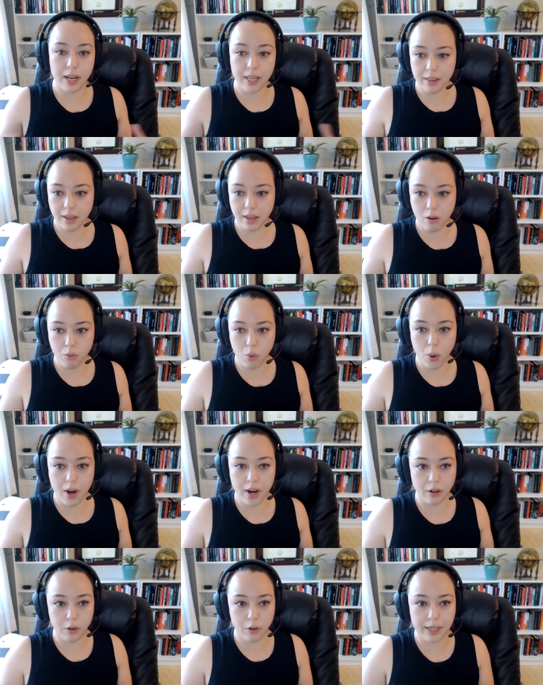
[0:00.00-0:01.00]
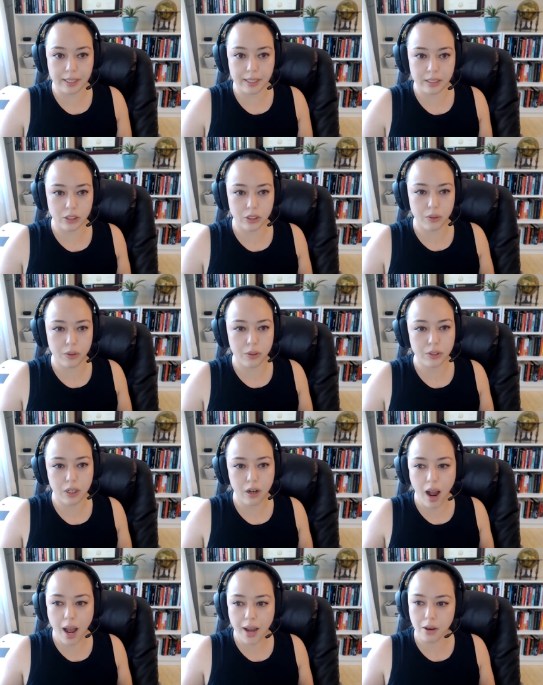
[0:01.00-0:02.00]
might therefore increase. And so those are
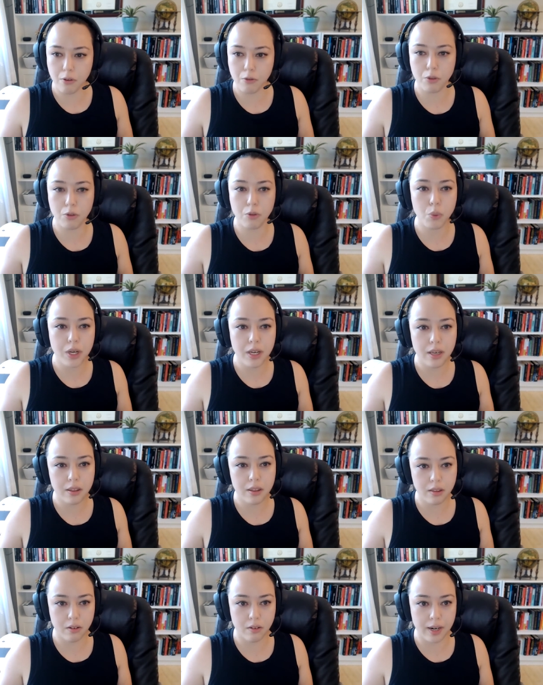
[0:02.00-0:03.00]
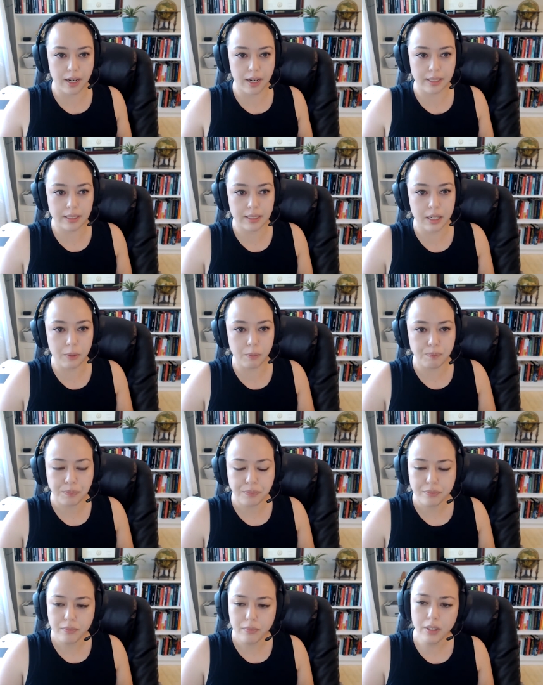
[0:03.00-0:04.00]
kind of three theories and
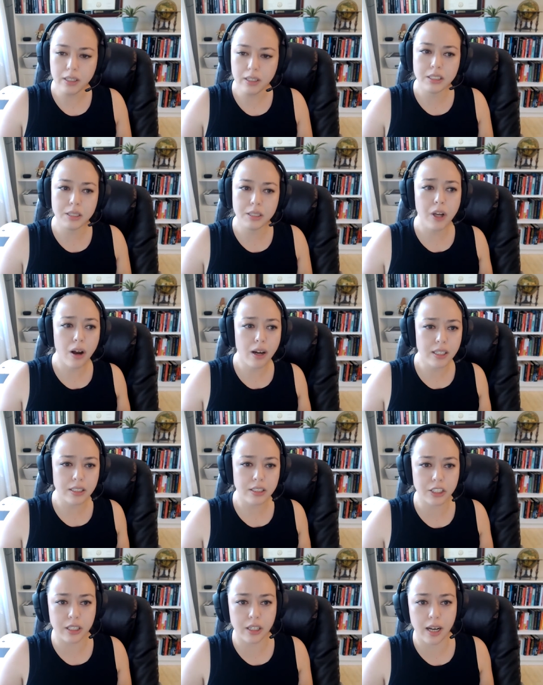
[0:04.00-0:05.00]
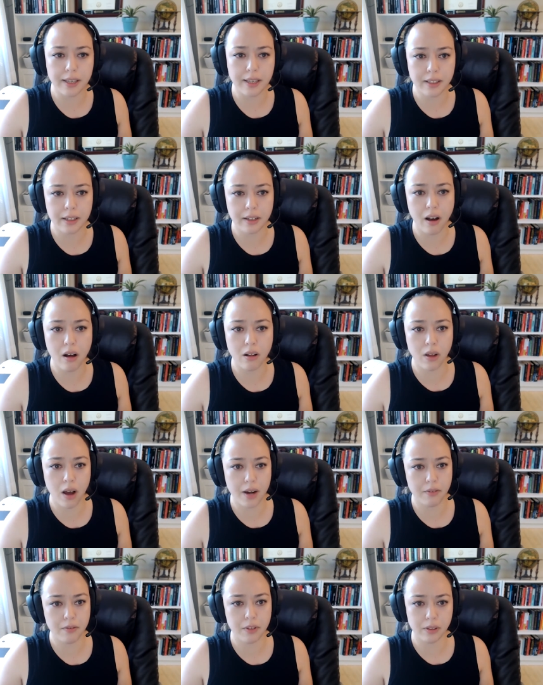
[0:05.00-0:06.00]
to be honest, Jill, I think a
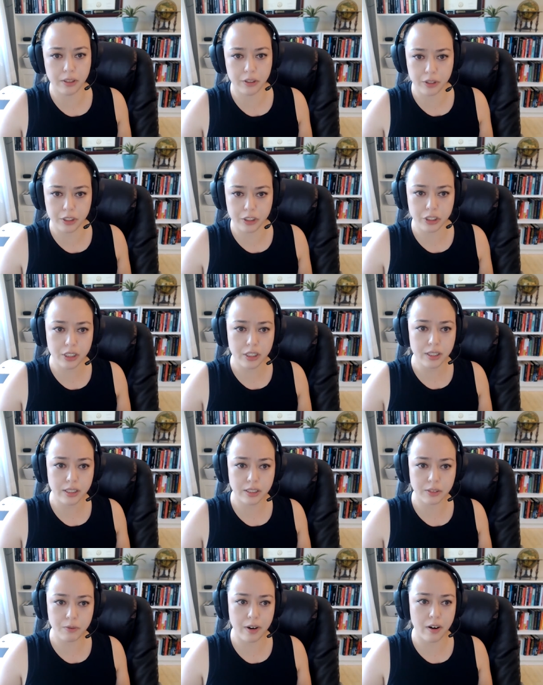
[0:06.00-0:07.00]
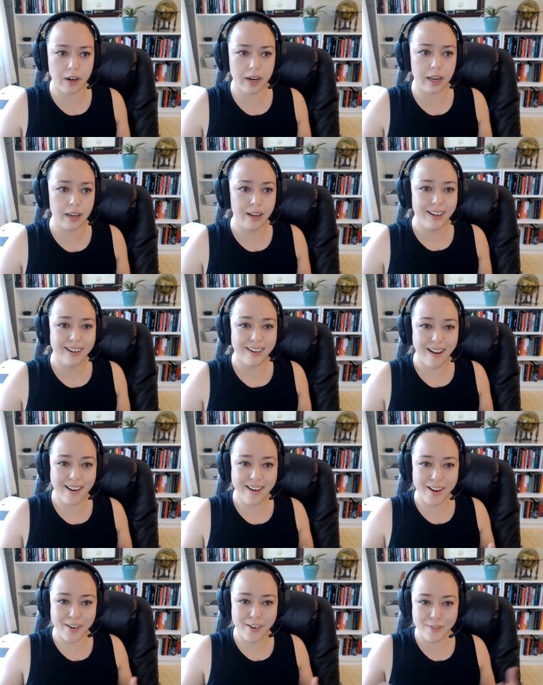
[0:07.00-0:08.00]
lot of the literature is very
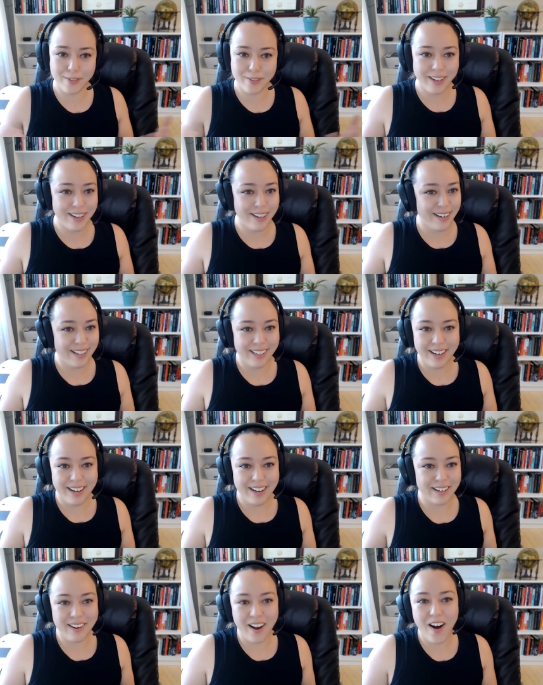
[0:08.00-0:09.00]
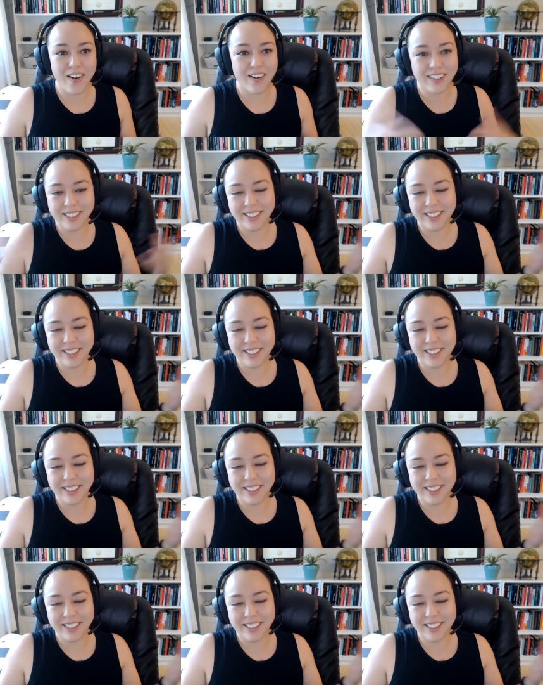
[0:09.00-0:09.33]
kind of uh, all,